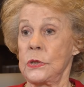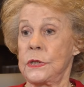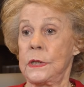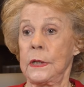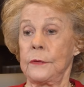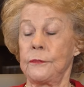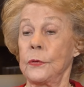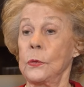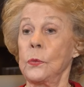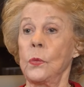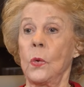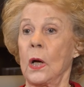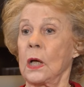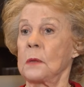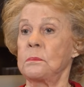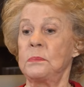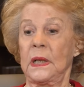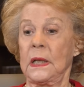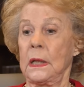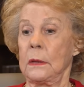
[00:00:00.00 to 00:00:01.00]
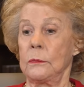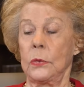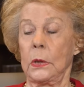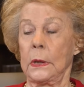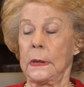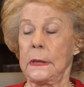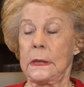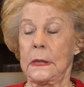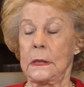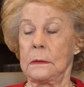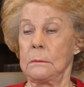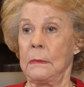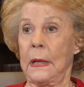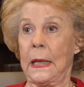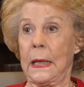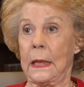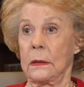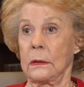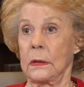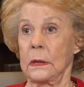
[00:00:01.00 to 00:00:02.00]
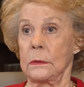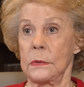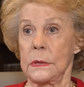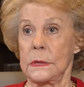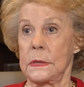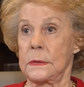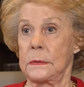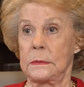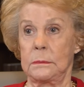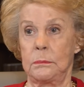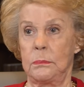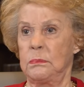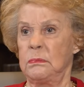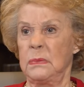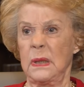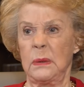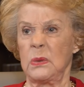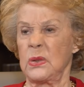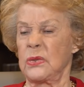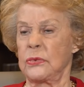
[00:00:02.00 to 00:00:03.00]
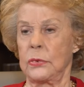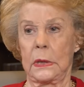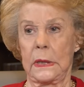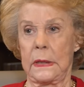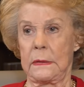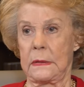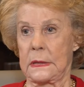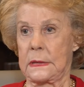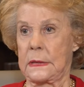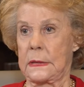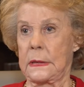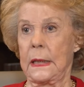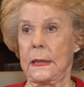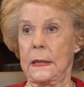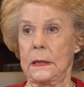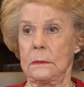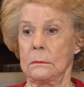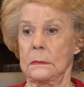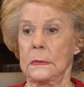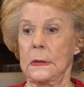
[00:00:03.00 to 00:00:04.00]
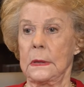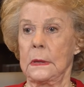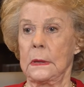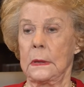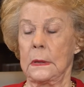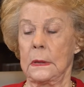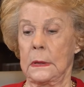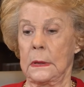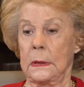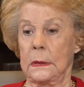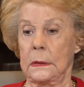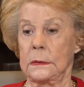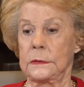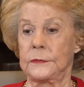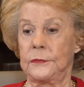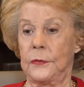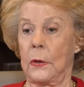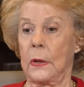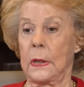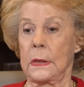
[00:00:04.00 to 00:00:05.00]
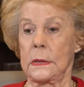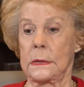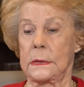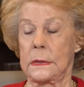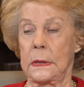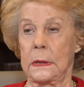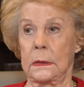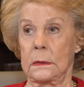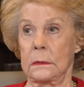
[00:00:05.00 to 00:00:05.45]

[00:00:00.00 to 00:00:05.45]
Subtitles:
different work, but it really didn't matter. It was really the same as far as